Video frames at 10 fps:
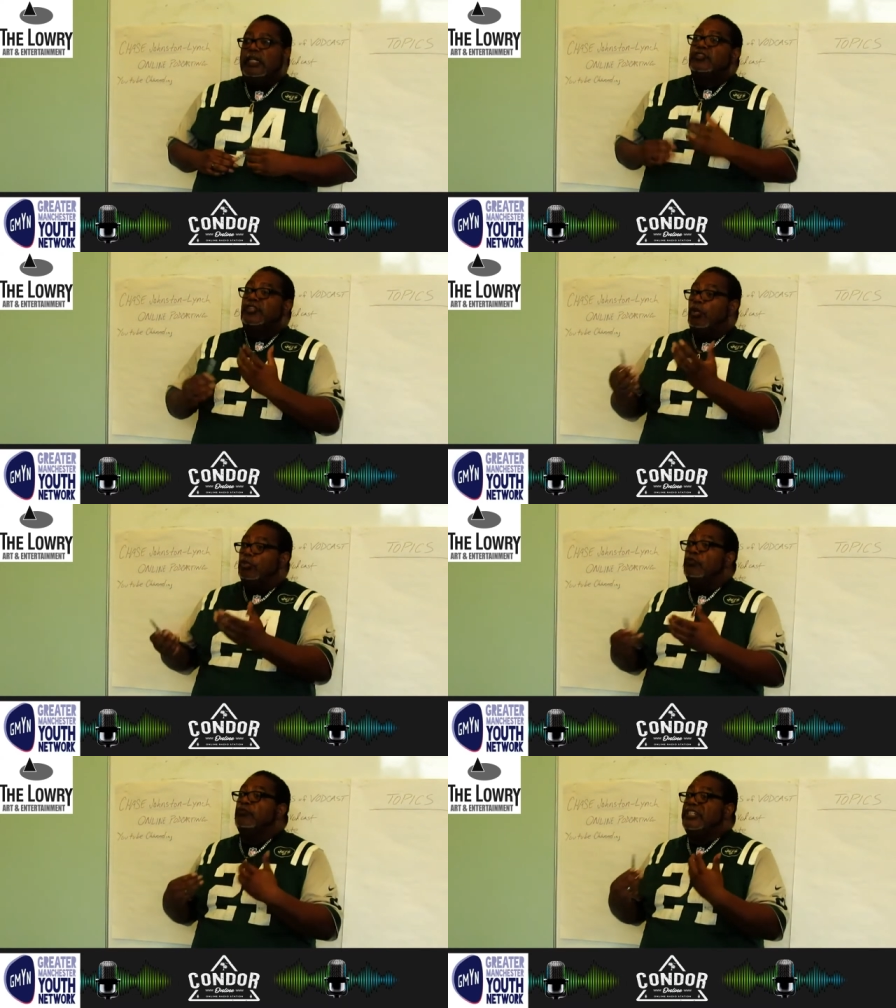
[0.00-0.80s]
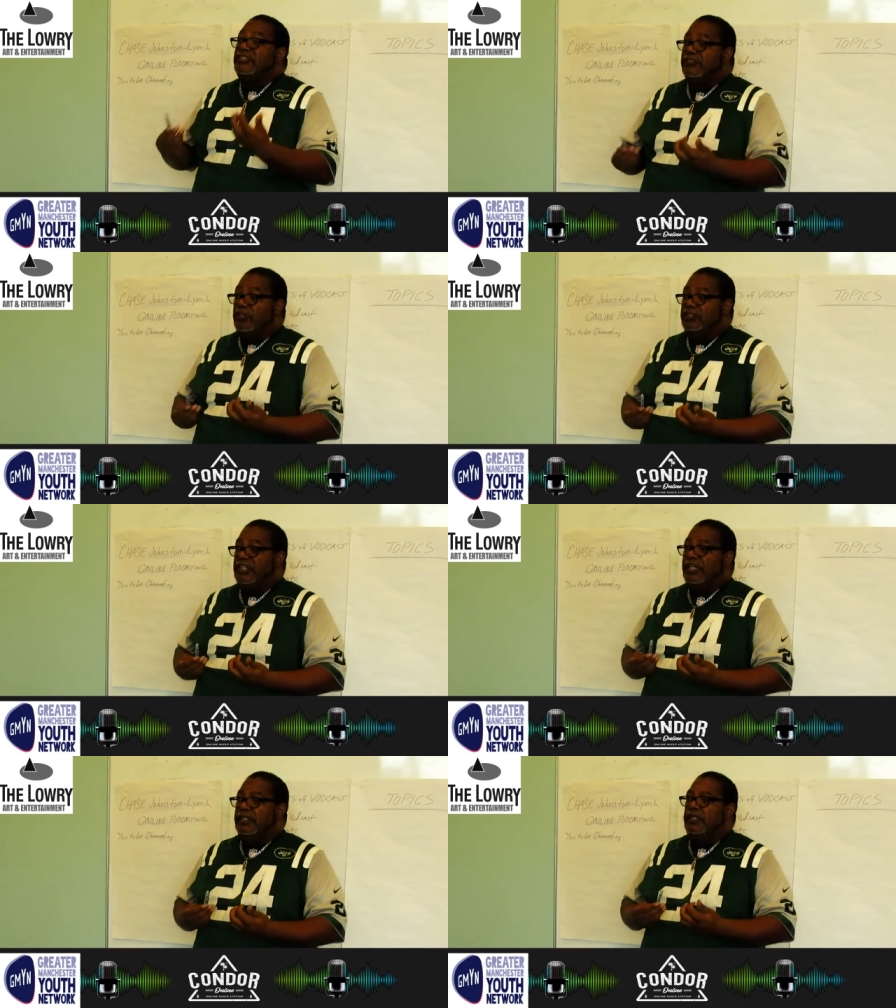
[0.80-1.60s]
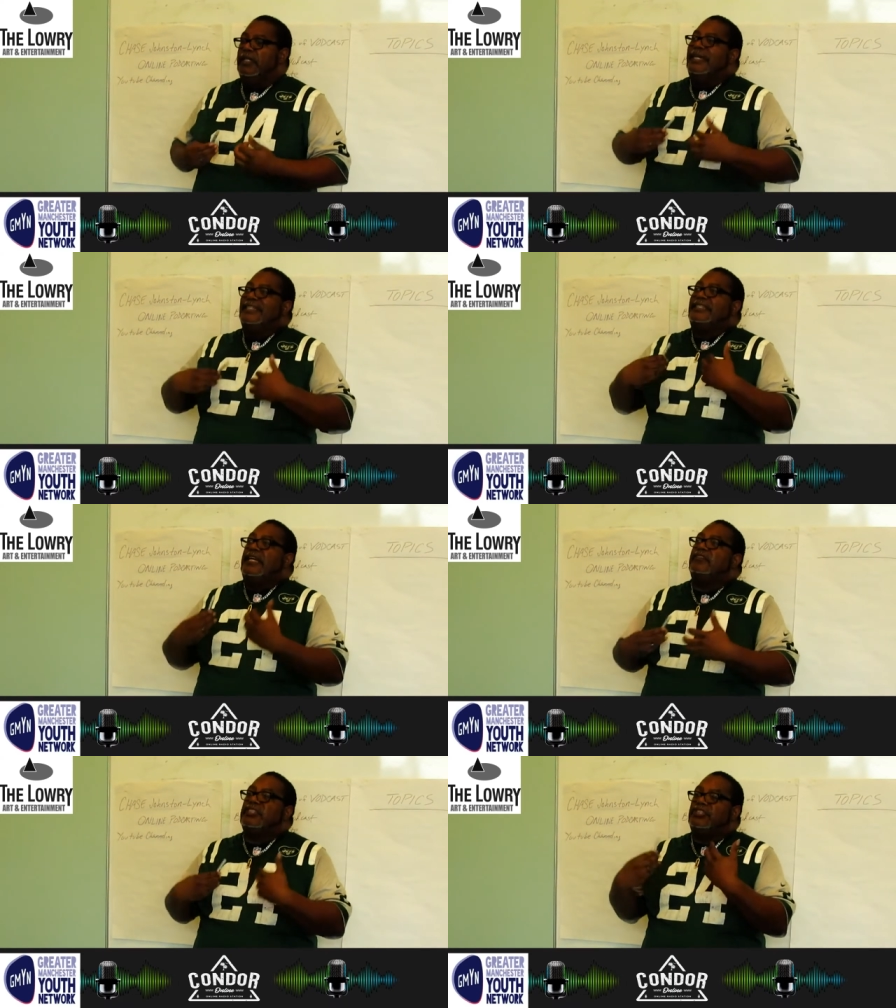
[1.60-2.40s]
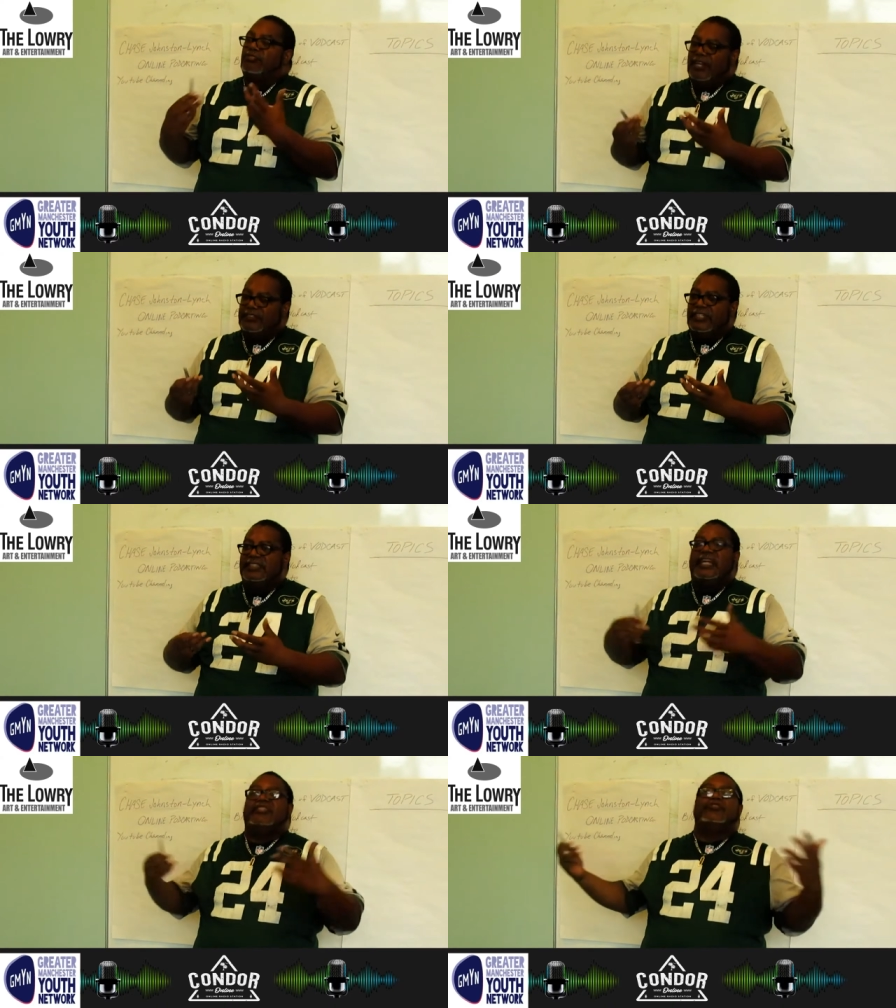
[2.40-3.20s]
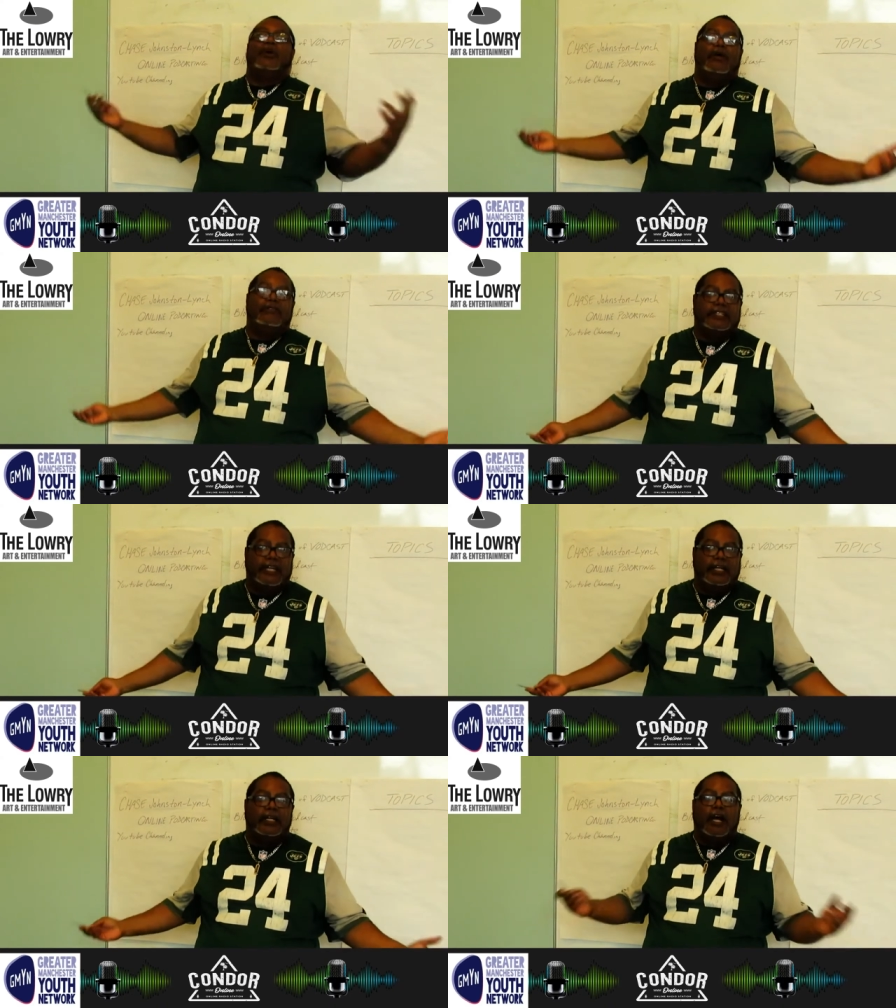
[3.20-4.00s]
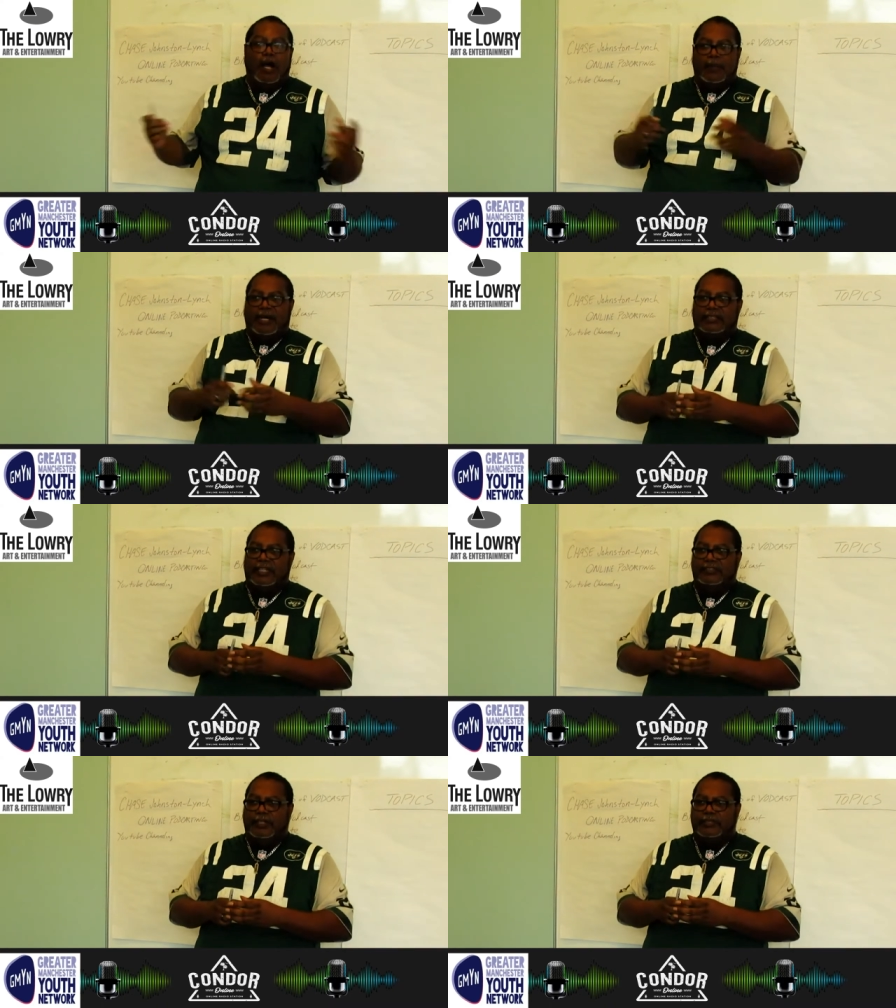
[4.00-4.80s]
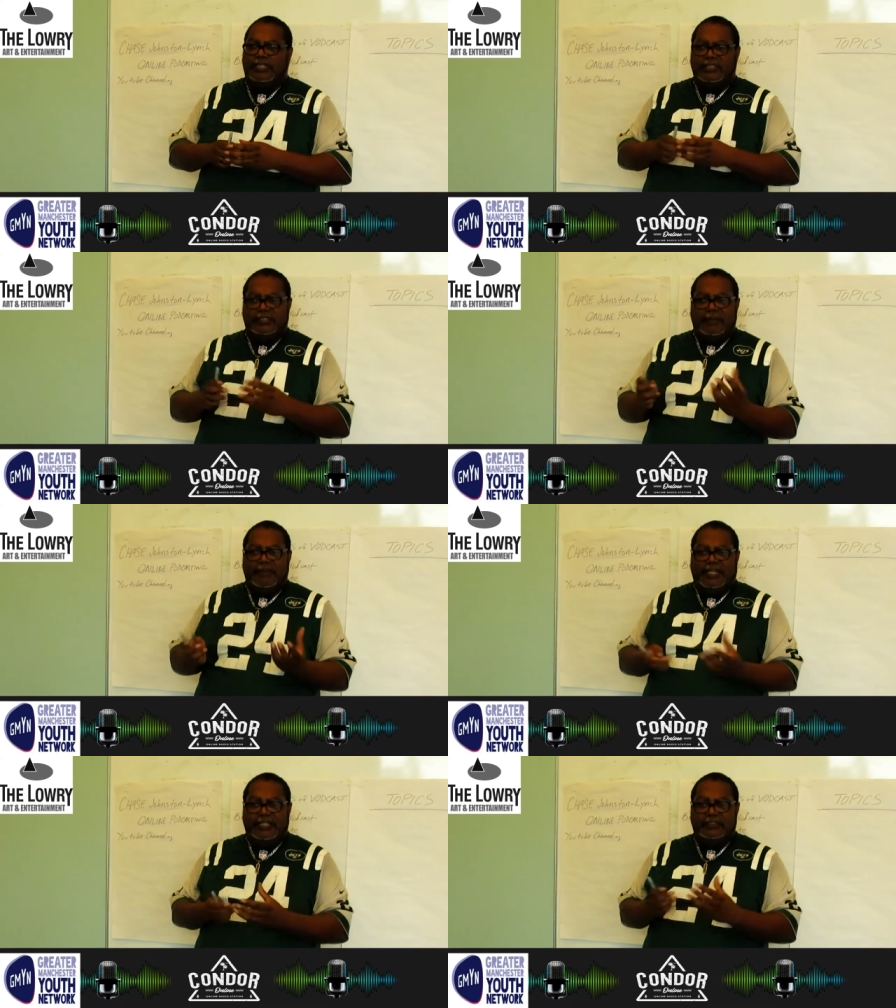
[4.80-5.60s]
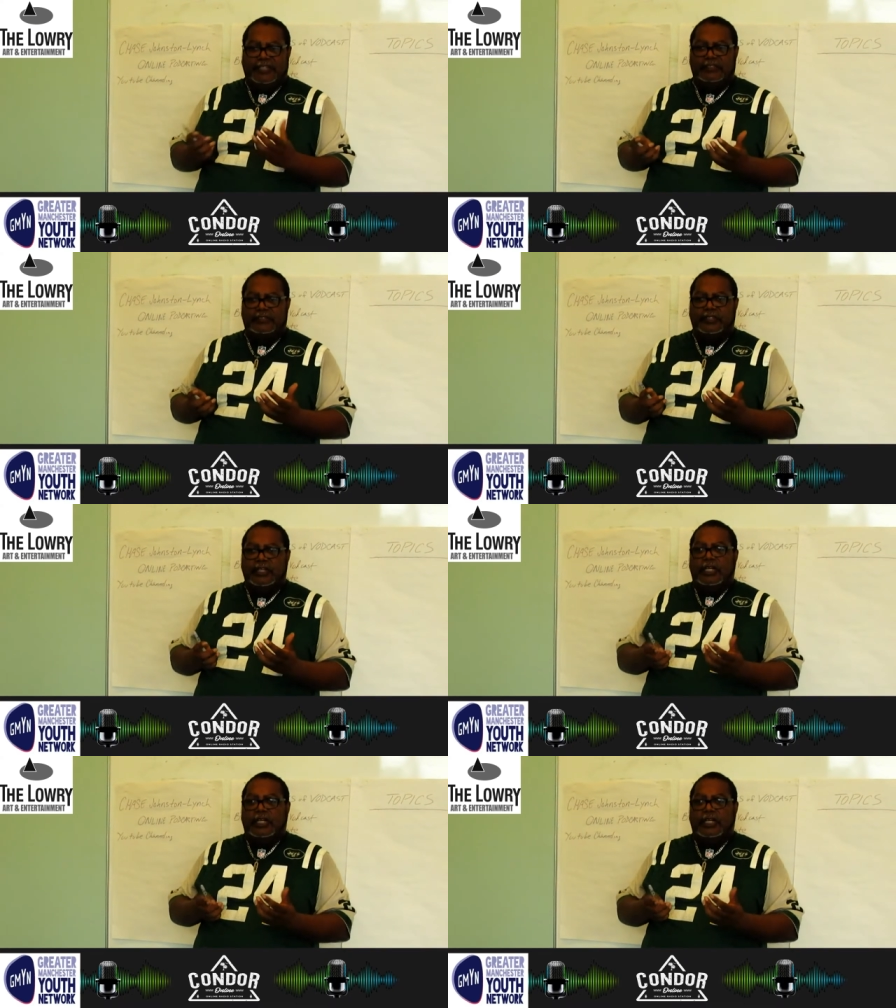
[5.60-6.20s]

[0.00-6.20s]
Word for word: So you research it instead of just trusting that you know everything about that subject. Does that make any sense?